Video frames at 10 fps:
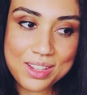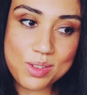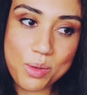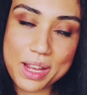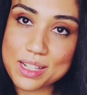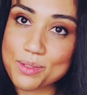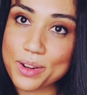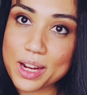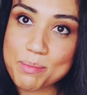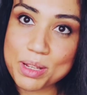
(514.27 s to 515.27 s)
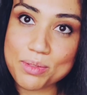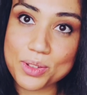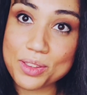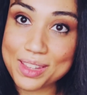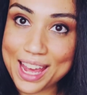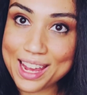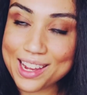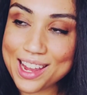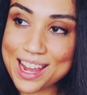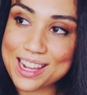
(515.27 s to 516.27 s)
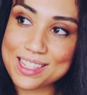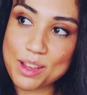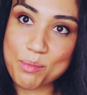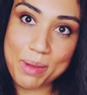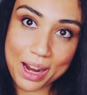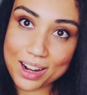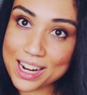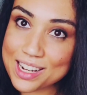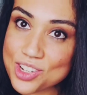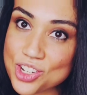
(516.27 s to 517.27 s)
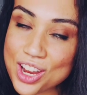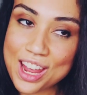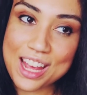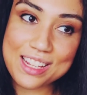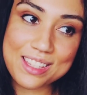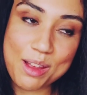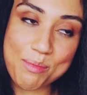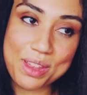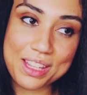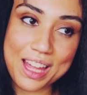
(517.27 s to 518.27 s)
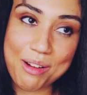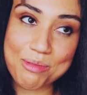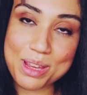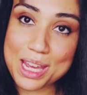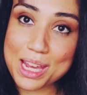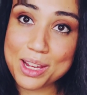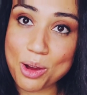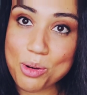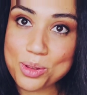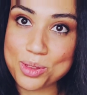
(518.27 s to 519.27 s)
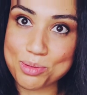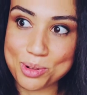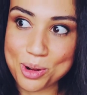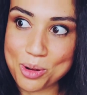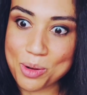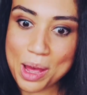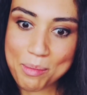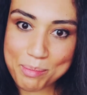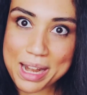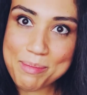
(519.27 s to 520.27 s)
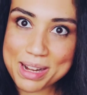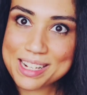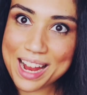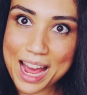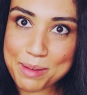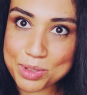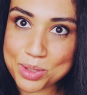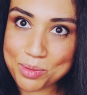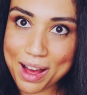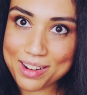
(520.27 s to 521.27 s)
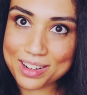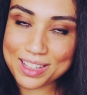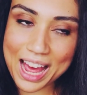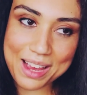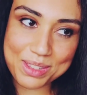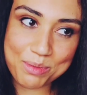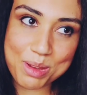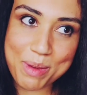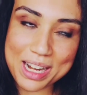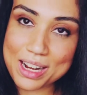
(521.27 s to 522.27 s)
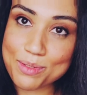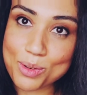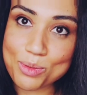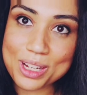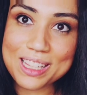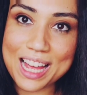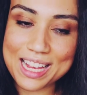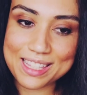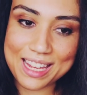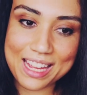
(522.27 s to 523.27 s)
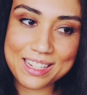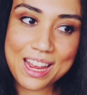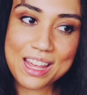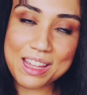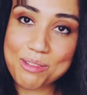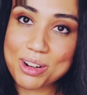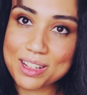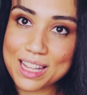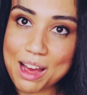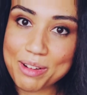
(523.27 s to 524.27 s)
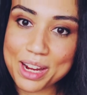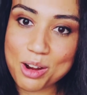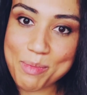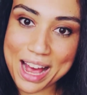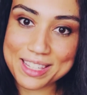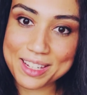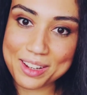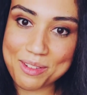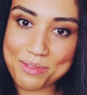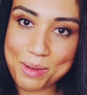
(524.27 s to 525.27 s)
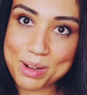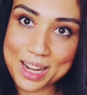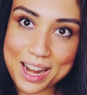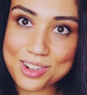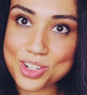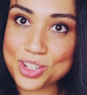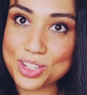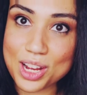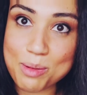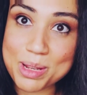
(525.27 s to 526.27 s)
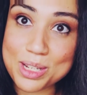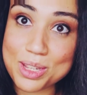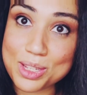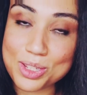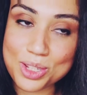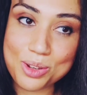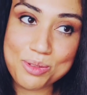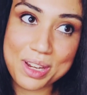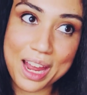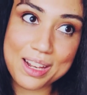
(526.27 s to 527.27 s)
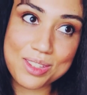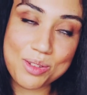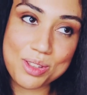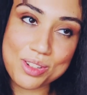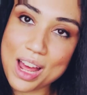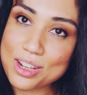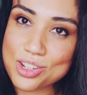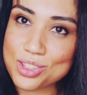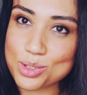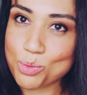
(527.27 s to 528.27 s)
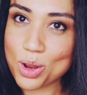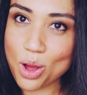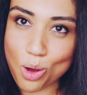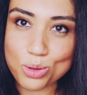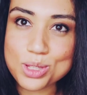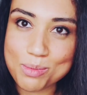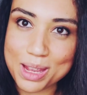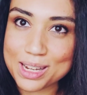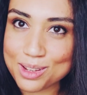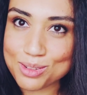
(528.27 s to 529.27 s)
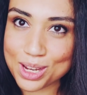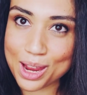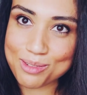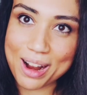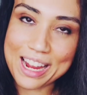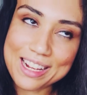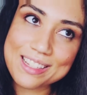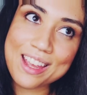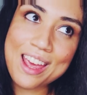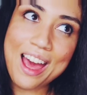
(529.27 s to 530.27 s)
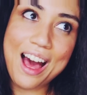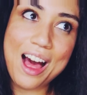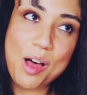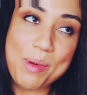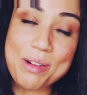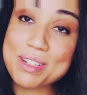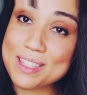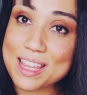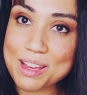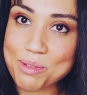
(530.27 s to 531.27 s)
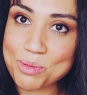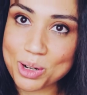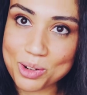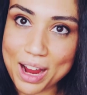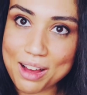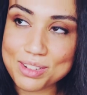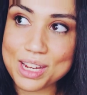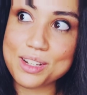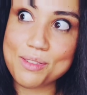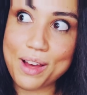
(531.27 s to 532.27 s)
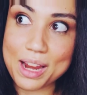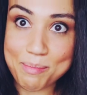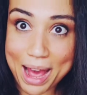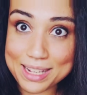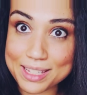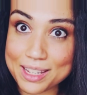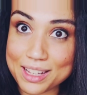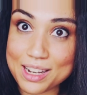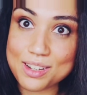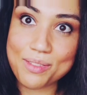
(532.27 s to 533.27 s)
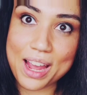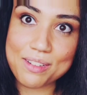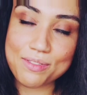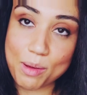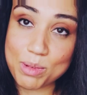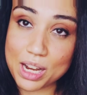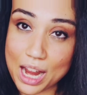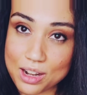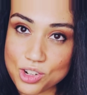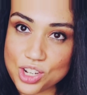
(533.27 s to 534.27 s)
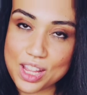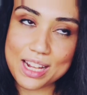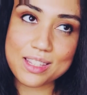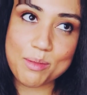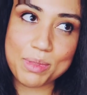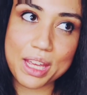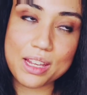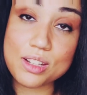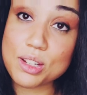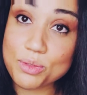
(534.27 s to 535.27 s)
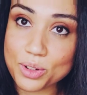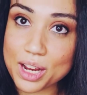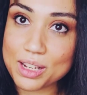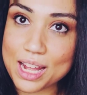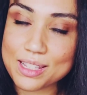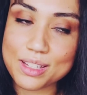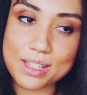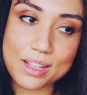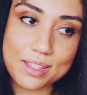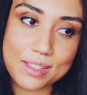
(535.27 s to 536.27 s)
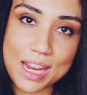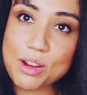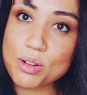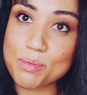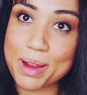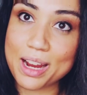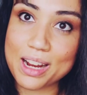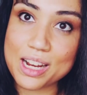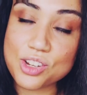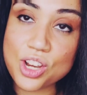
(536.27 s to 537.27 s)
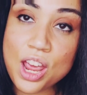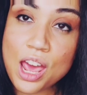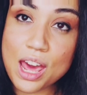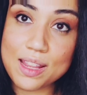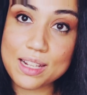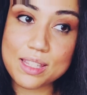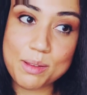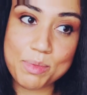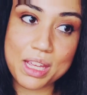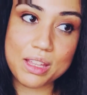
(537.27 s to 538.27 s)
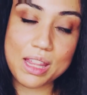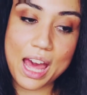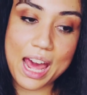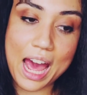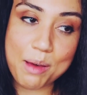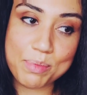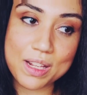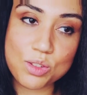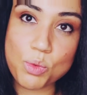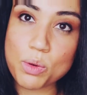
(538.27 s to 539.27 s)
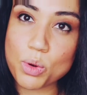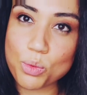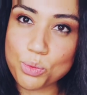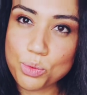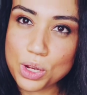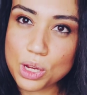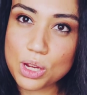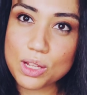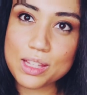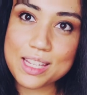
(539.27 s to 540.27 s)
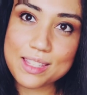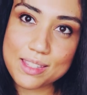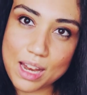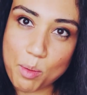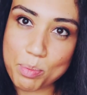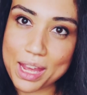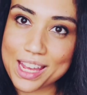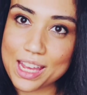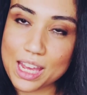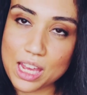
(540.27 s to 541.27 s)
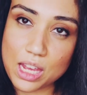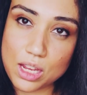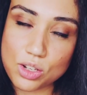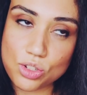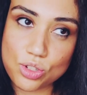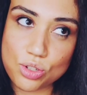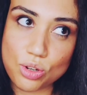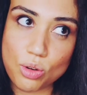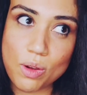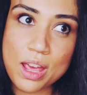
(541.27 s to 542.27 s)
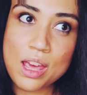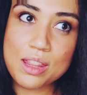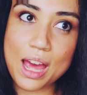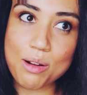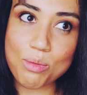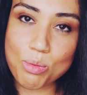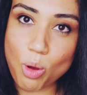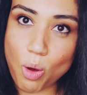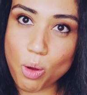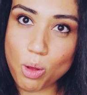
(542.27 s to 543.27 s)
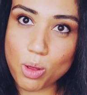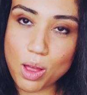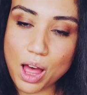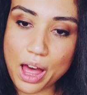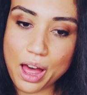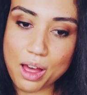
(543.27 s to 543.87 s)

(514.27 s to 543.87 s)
So it's a very beautiful thing. It's a marriage. It's something that we go through many, many times throughout our lives, and we may not even realize it, that we're allowing our masculine and feminine energies to come into this union. So there's not just this one ultimate union, right? I would say that when we're grounding divine masculine and divine feminine energy, that's something different. That's a sacred marriage, and that's something that happens when we're really stepping into that role